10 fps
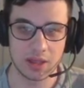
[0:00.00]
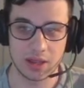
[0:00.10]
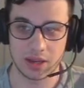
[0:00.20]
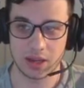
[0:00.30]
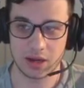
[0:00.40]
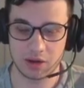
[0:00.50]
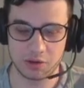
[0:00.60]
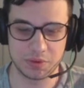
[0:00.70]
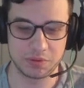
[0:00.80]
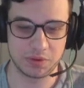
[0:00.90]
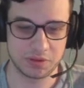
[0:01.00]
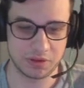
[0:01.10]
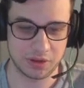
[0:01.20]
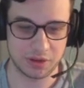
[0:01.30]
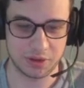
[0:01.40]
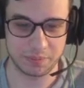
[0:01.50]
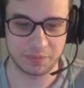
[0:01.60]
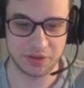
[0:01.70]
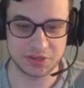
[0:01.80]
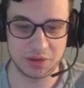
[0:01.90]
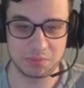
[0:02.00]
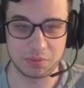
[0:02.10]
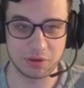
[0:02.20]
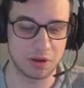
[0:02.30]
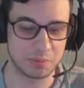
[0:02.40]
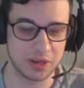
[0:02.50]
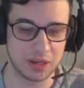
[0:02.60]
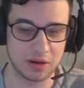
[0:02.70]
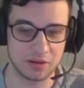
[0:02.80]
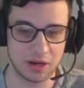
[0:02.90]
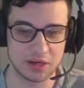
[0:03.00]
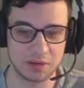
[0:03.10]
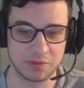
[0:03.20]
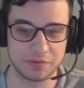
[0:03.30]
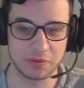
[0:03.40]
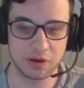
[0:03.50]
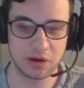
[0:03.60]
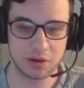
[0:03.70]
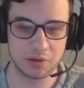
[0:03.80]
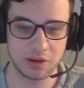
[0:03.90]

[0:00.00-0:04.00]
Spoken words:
And I opened with the same blue opening here that I did before.